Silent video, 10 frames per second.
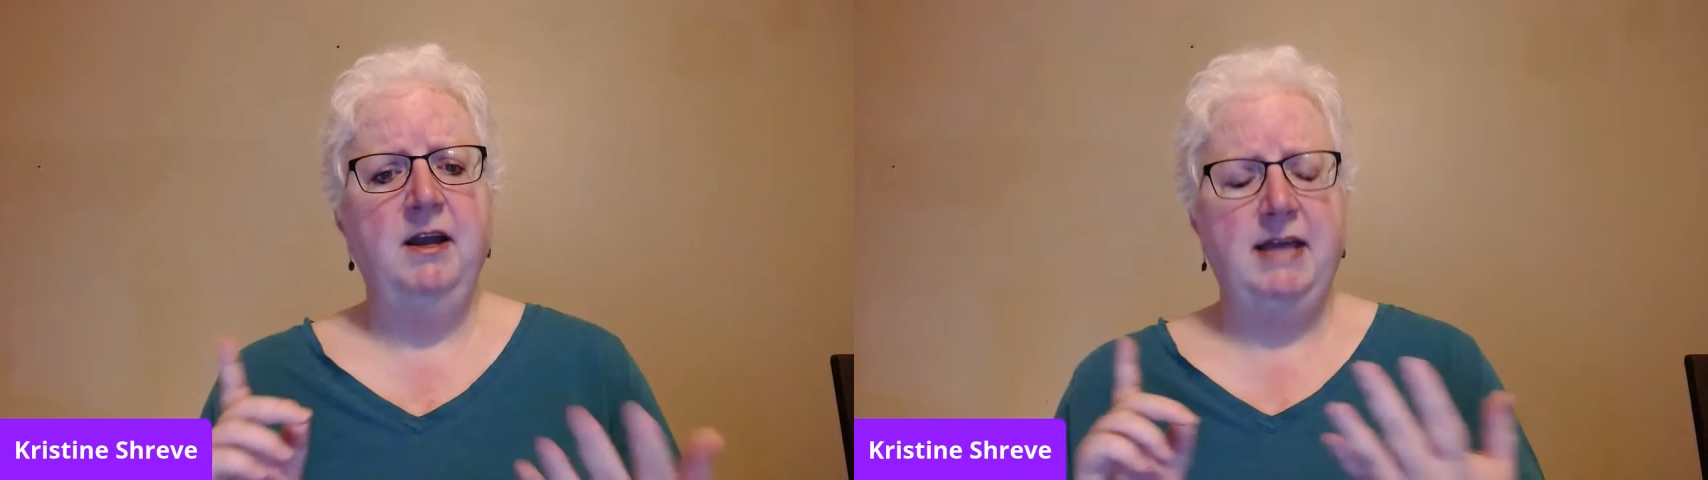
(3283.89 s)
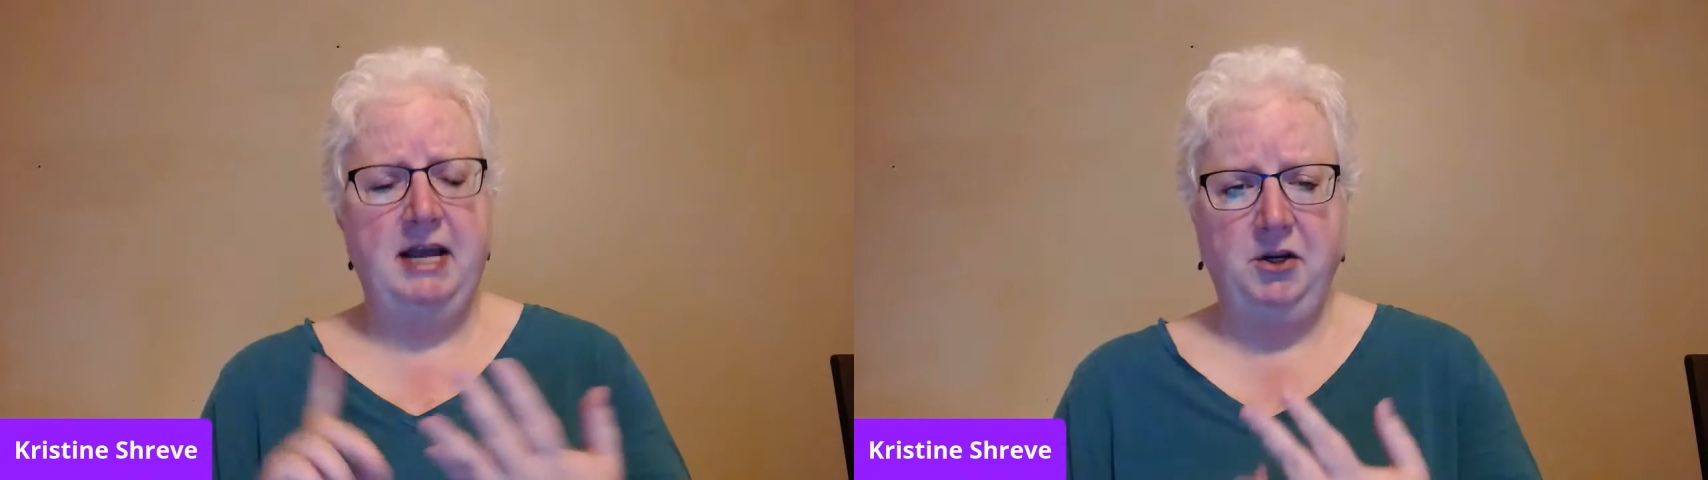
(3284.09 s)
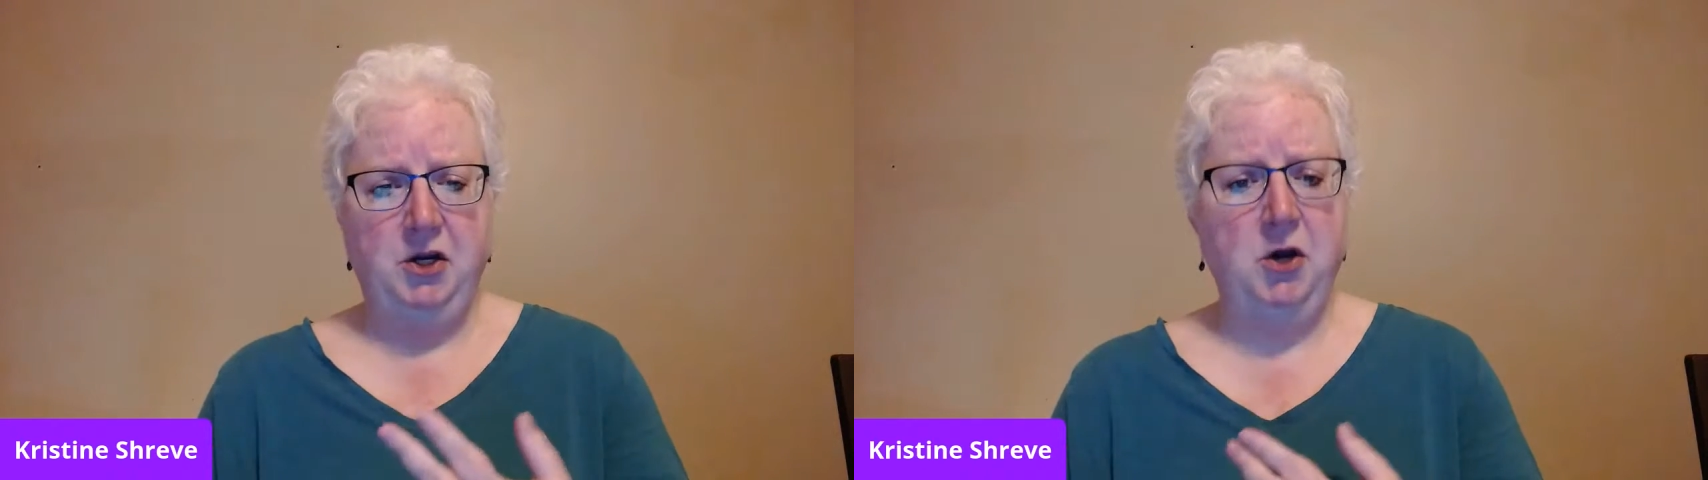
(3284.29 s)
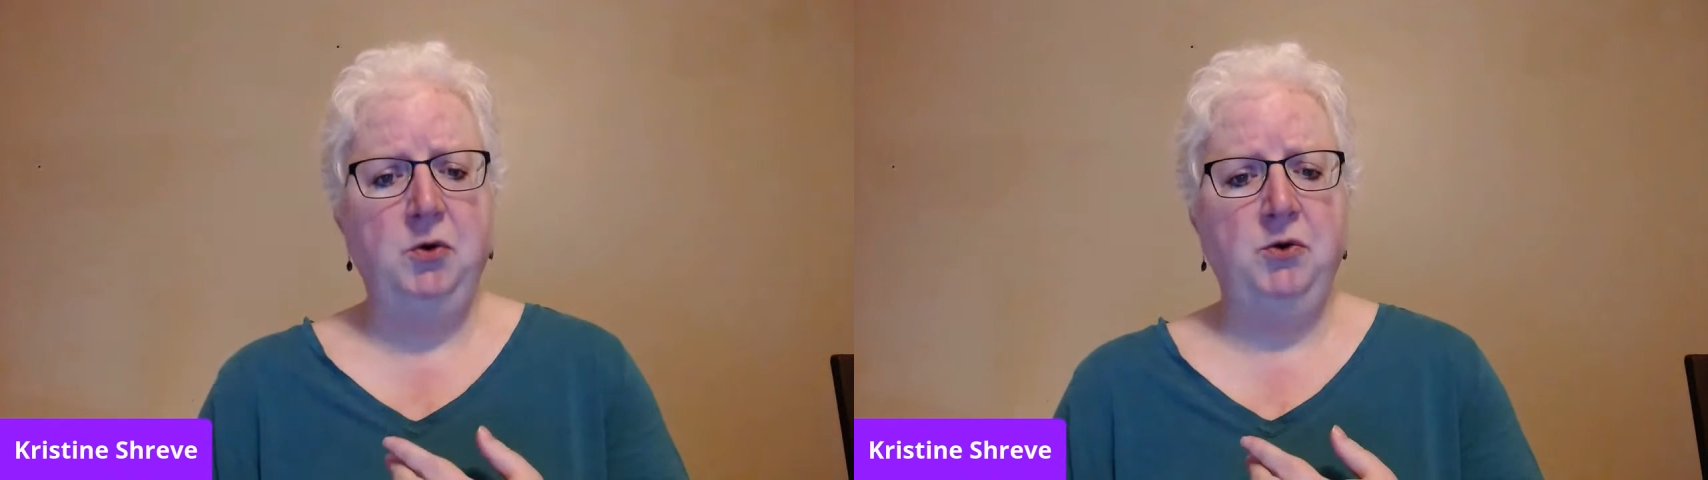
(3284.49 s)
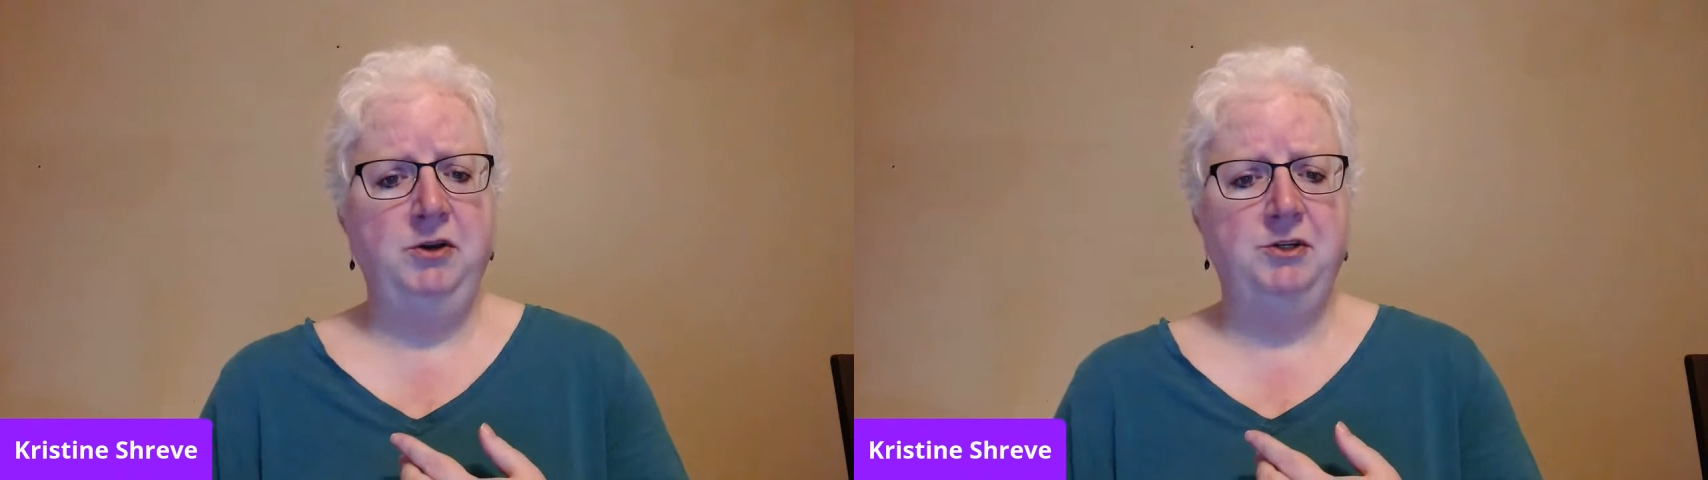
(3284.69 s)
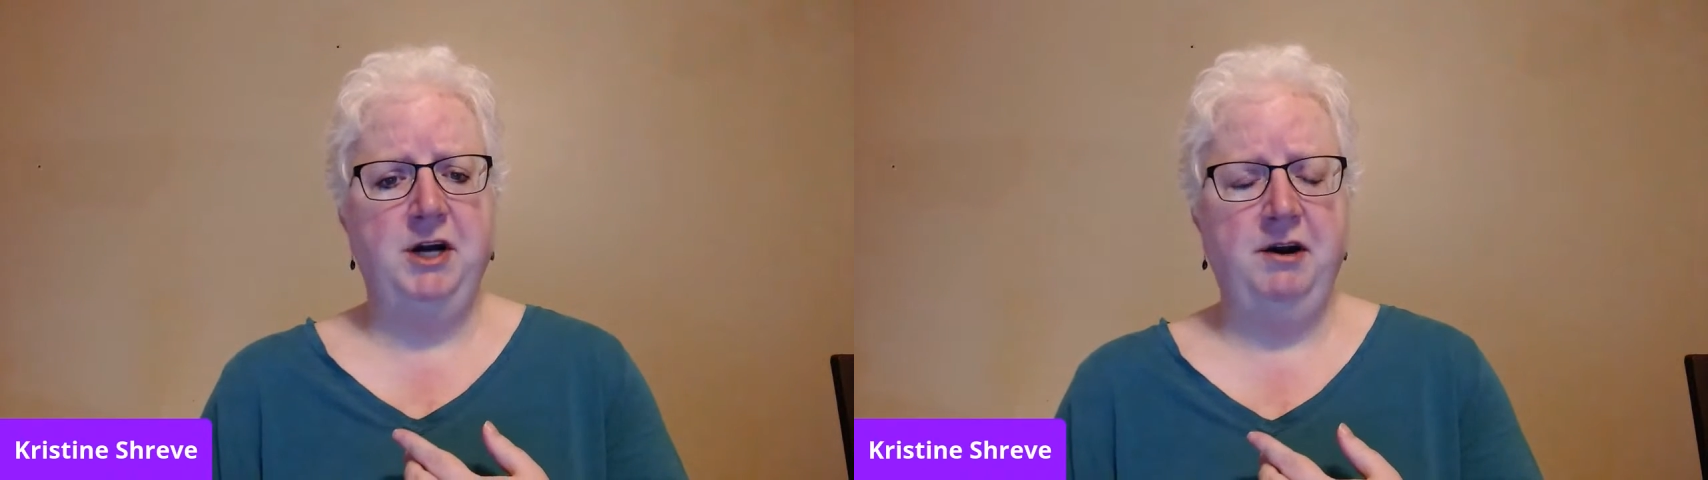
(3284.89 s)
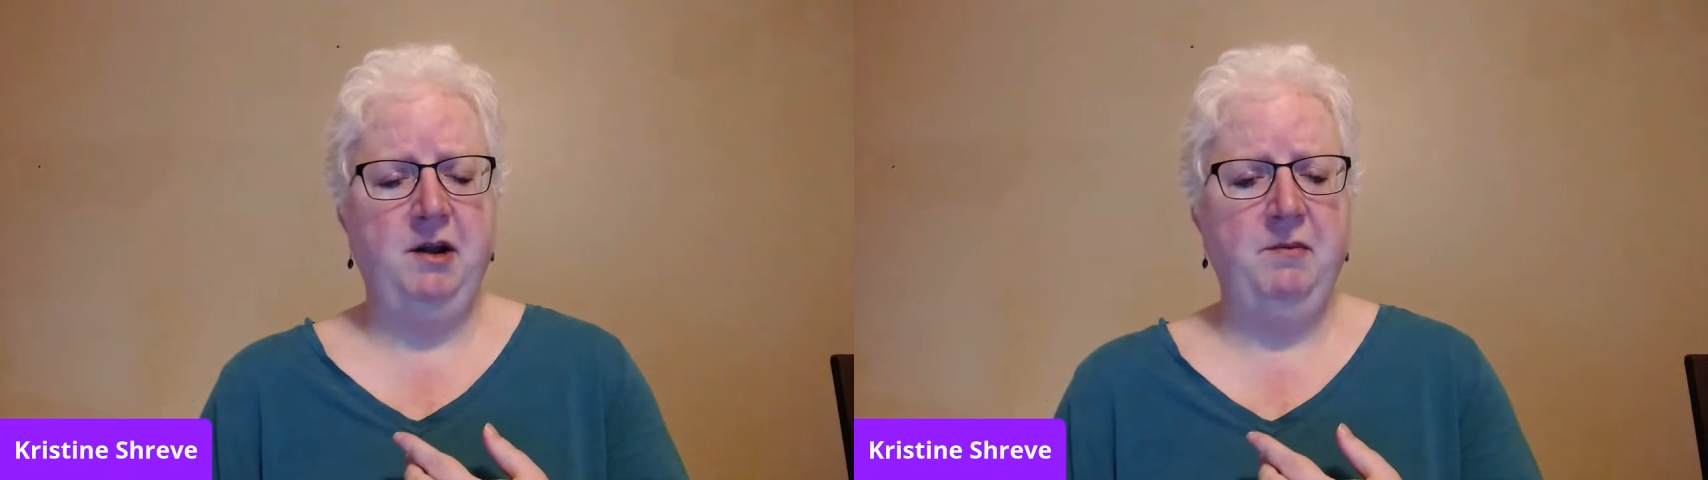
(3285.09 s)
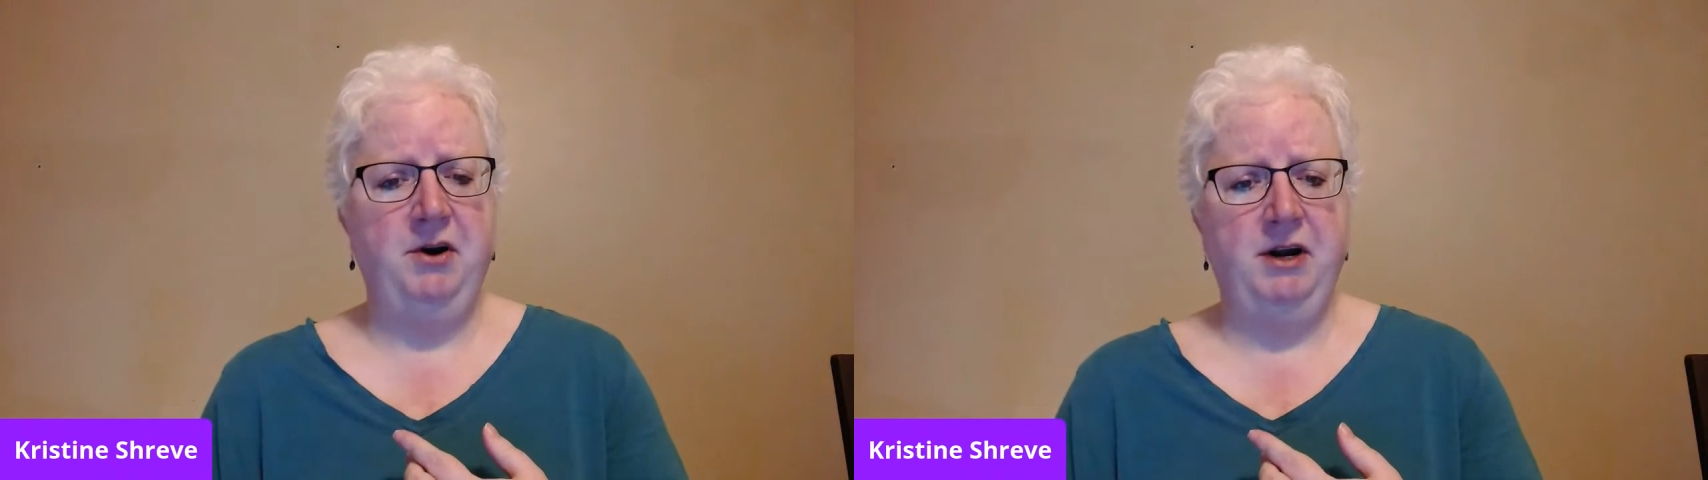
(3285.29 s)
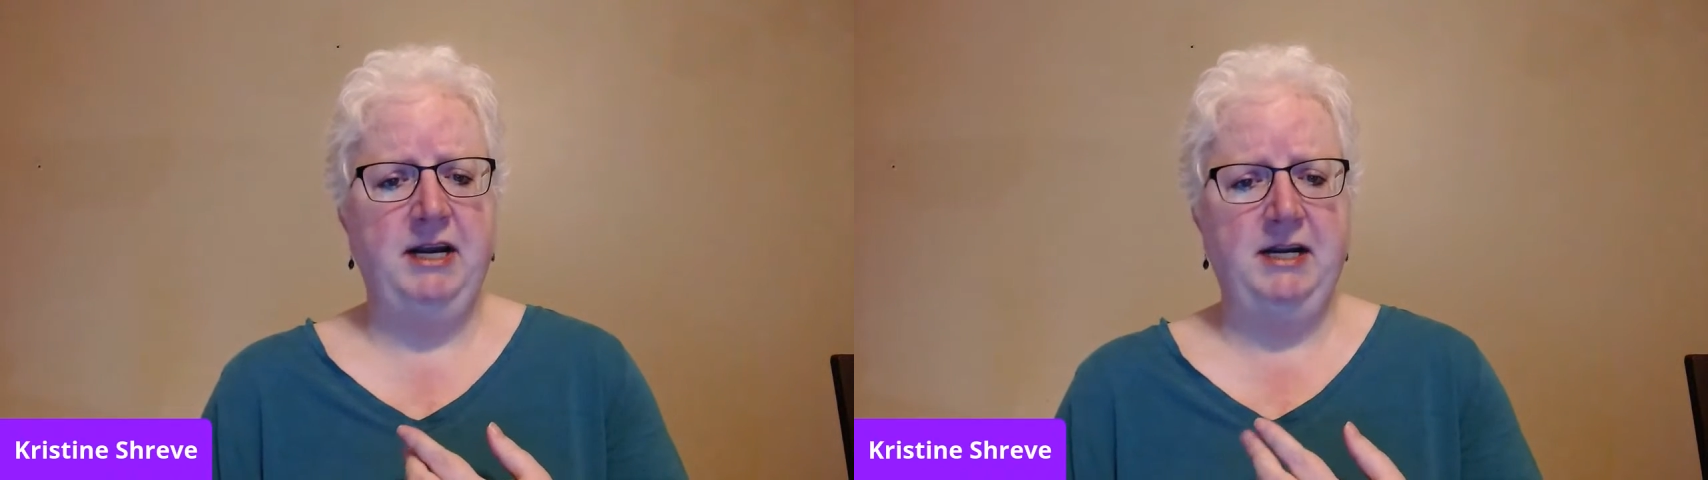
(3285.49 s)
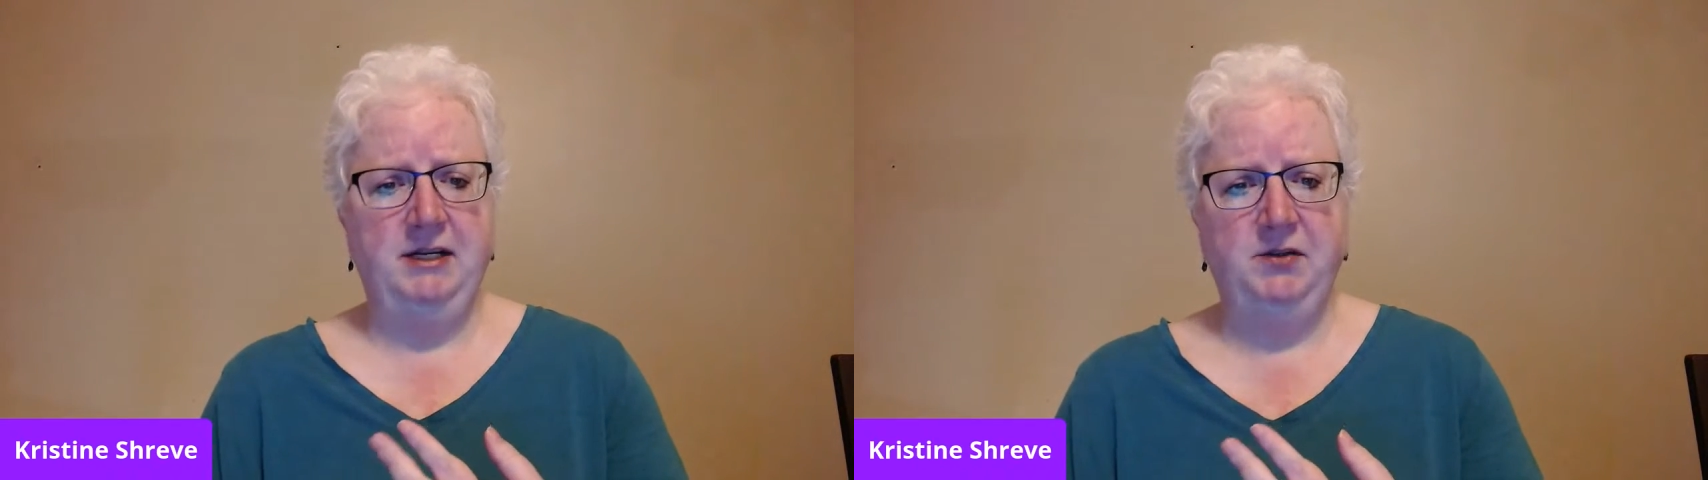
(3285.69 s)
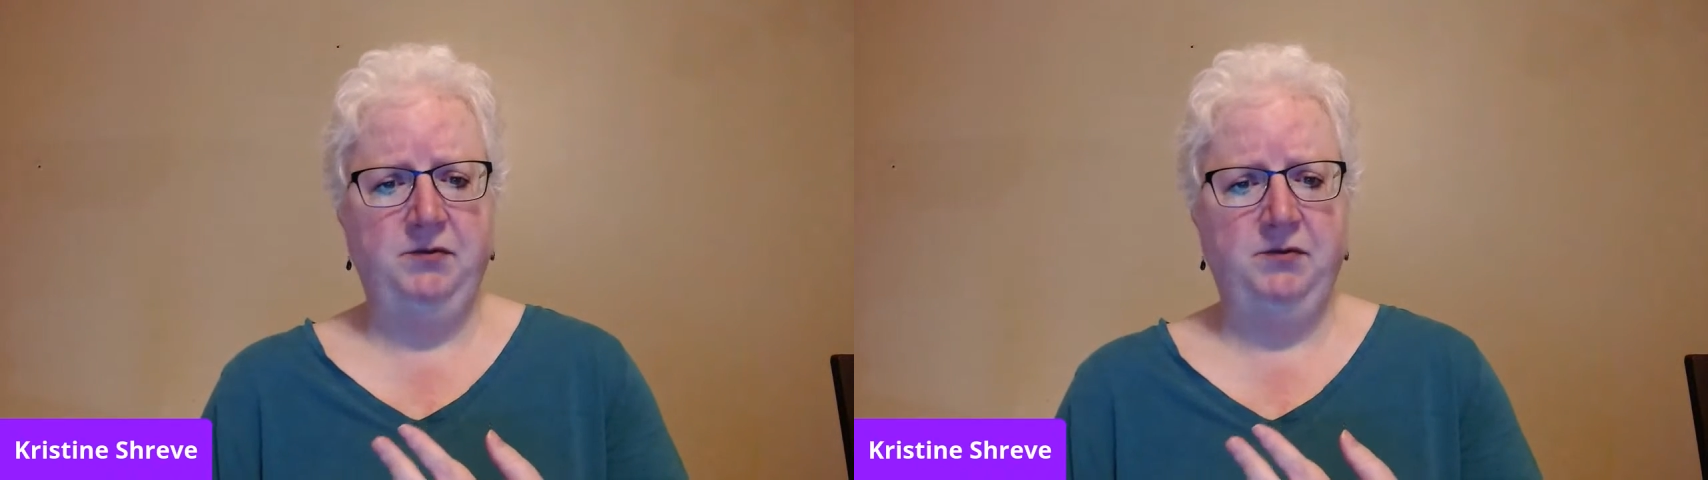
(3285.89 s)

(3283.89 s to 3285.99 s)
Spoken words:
that you know who your target market is